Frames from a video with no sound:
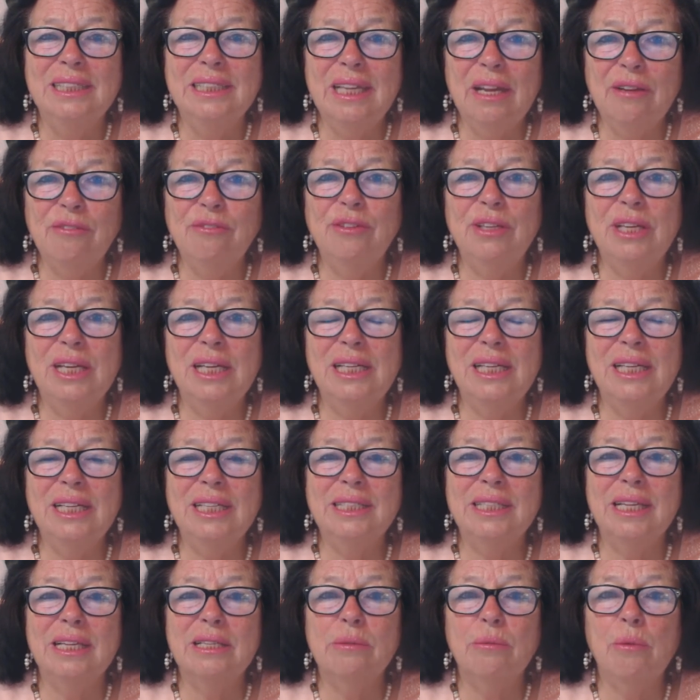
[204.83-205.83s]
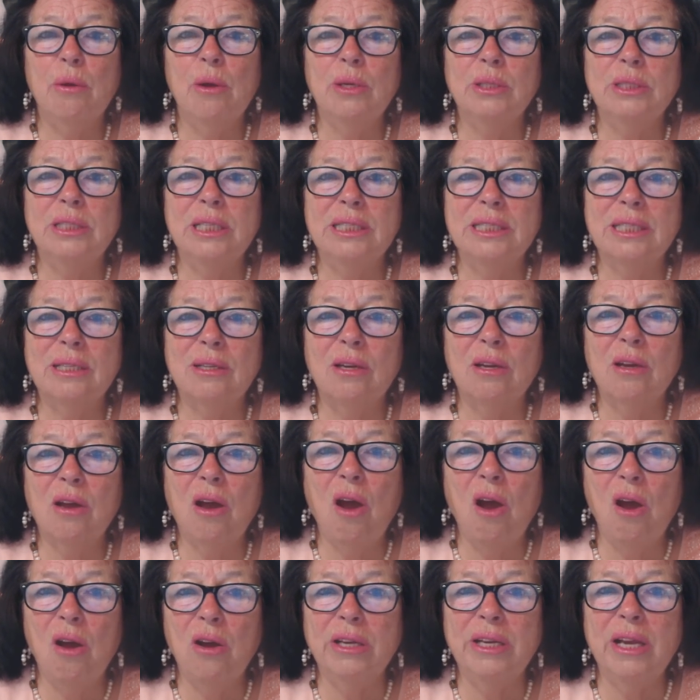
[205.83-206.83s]
definitely this world is
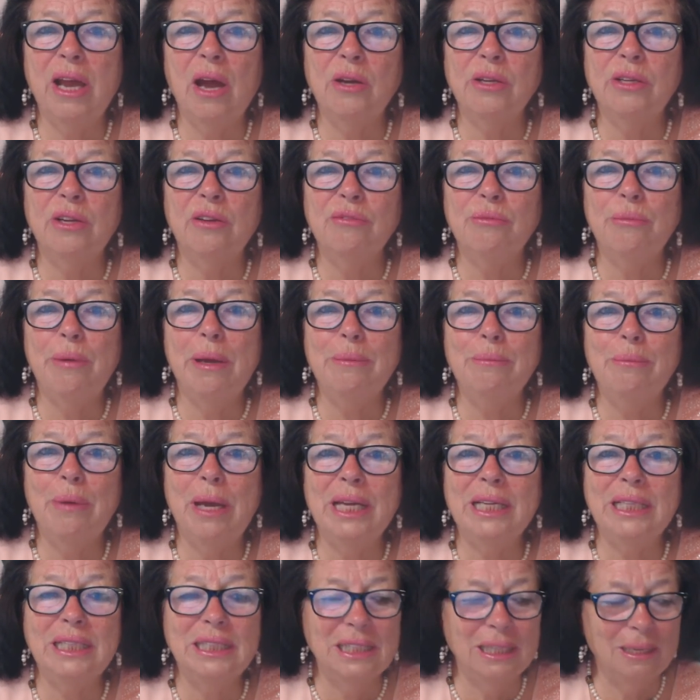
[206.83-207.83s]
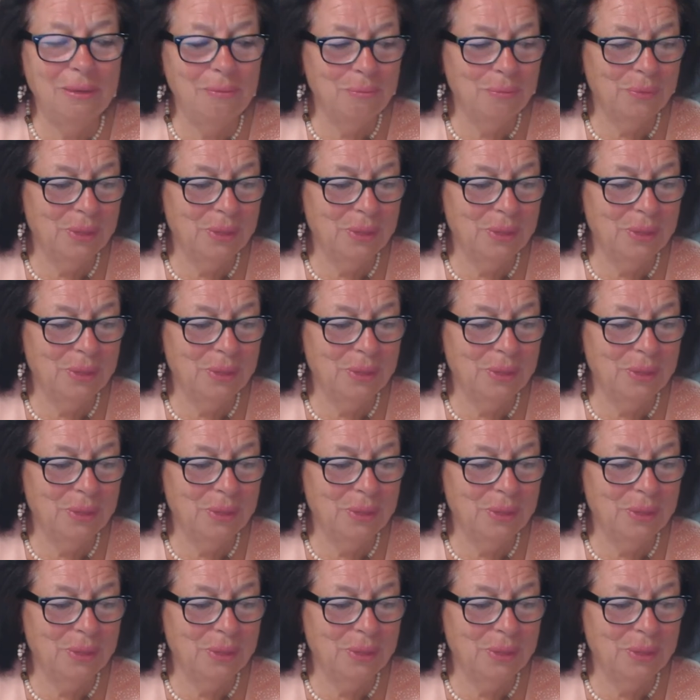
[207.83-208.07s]
gone out of my mind.